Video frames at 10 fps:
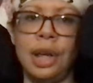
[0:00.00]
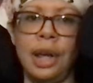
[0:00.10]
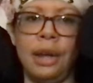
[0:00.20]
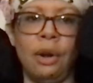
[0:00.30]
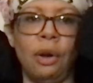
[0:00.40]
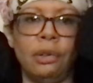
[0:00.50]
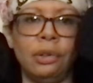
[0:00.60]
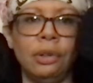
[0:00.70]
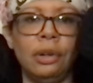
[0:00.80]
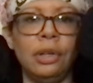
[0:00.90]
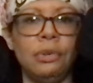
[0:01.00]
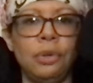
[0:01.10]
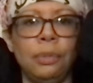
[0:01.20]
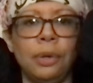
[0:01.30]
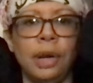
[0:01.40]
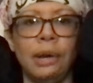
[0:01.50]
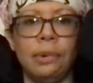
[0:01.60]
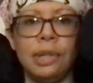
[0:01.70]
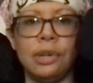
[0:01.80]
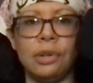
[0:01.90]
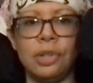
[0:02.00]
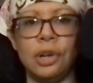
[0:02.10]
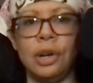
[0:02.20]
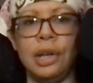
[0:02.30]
an author, YouTuber, and researcher.